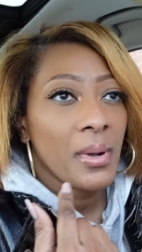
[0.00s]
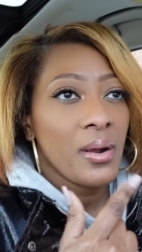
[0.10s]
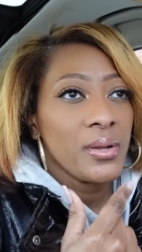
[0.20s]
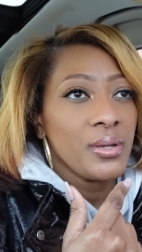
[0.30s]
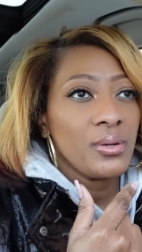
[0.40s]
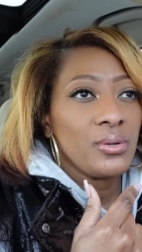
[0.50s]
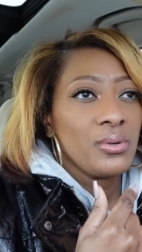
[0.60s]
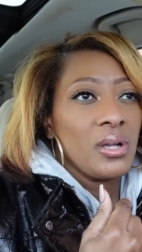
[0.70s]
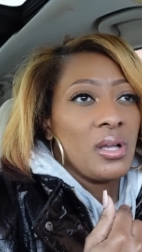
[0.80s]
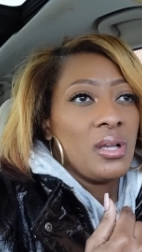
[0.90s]

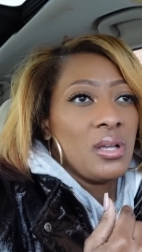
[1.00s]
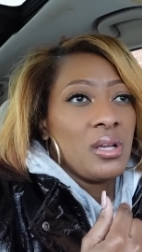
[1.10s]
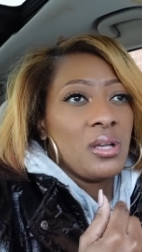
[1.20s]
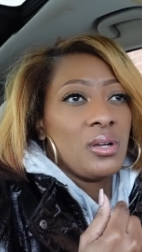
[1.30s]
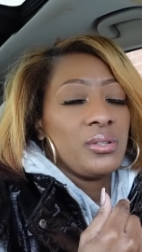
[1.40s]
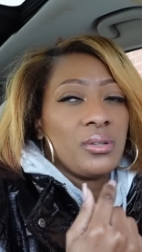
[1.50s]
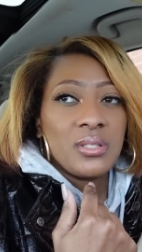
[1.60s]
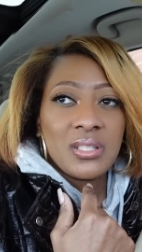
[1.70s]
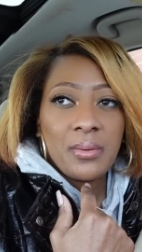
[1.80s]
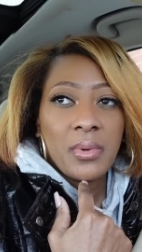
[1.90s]
Mario no,
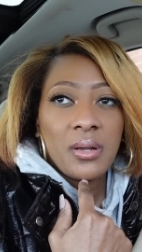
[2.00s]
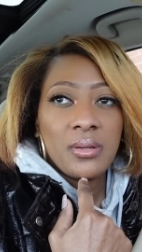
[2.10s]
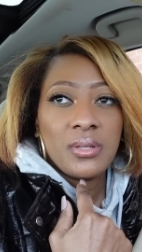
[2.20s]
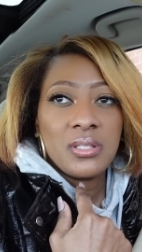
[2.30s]
it's not Mario.